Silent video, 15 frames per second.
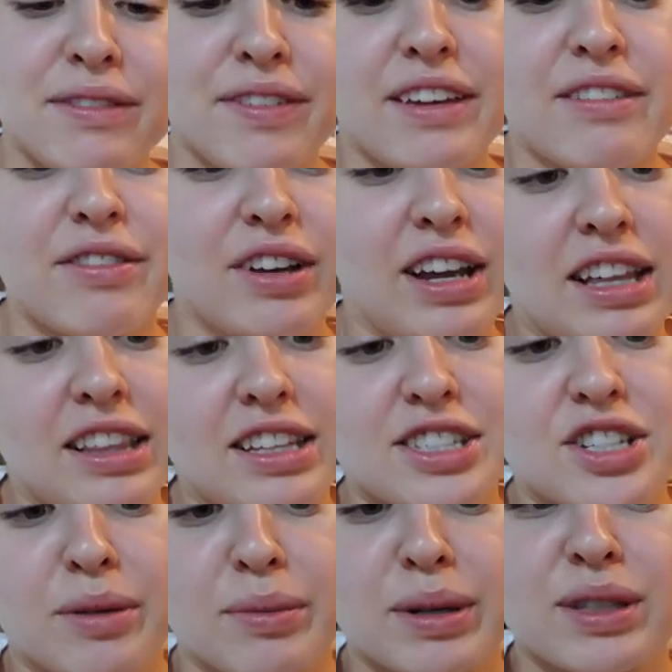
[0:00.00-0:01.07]
my favorite, the
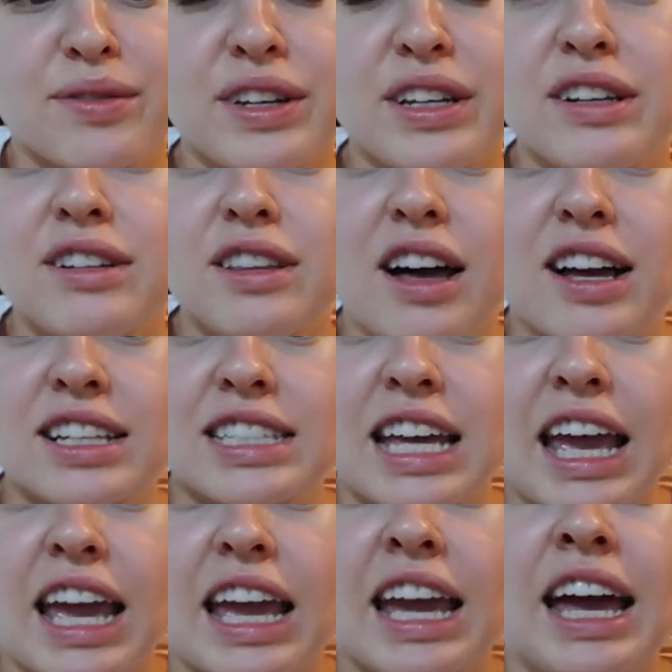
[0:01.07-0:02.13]
Starbucks vanilla
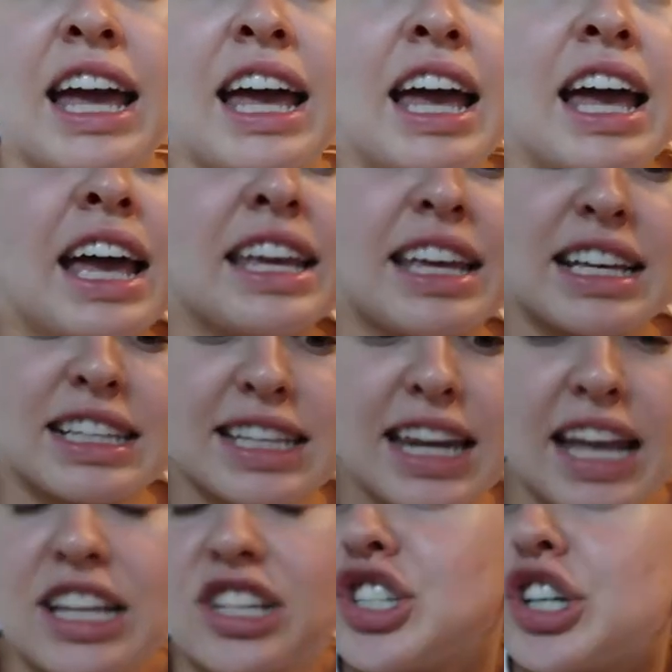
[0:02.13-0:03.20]
latte. Yes, it
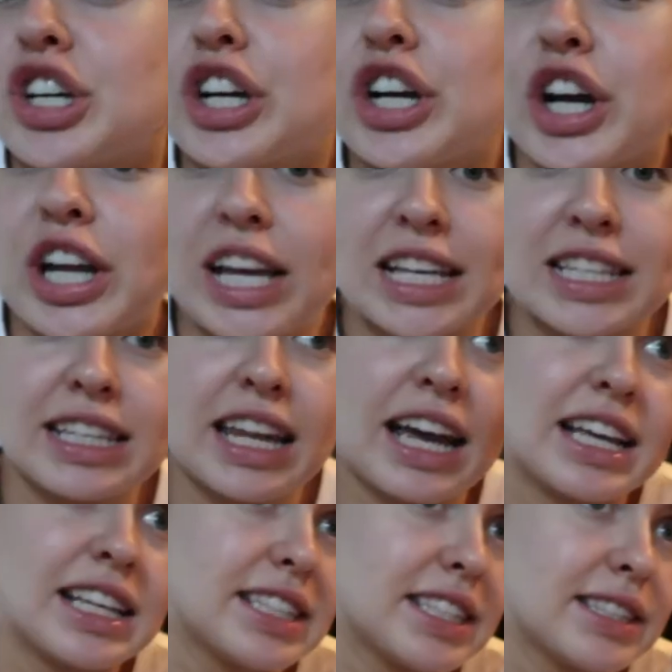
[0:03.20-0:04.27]
has sugar. Yes, it
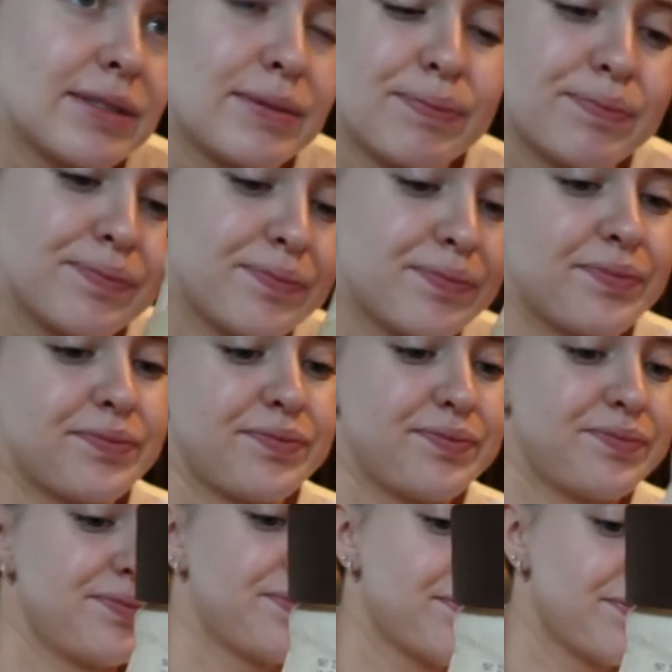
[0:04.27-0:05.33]
has
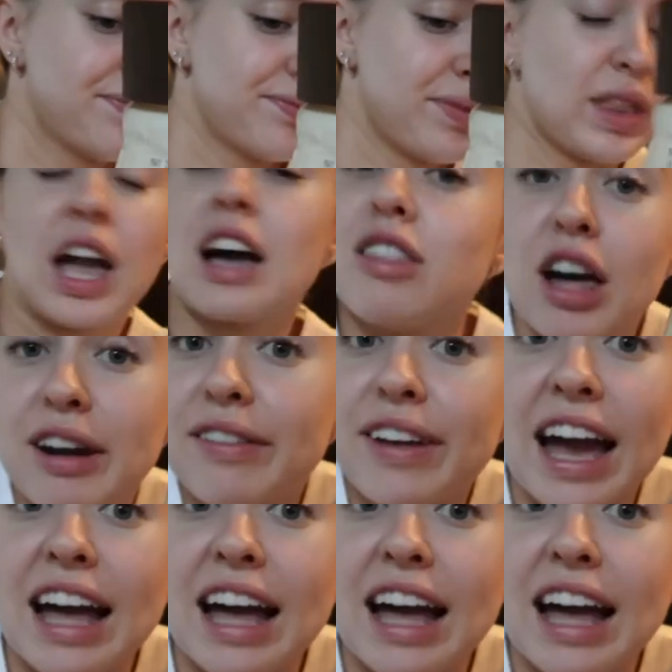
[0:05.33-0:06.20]
a lot of